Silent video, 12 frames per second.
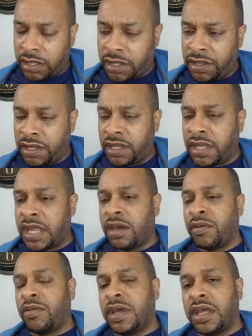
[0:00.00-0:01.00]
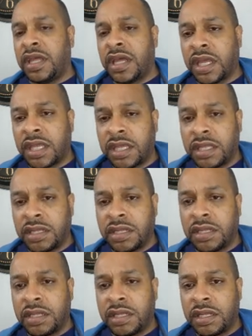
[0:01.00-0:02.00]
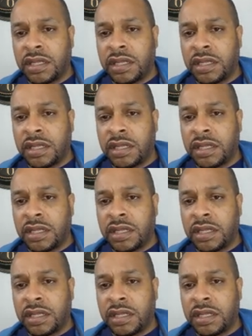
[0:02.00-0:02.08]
And then that way I can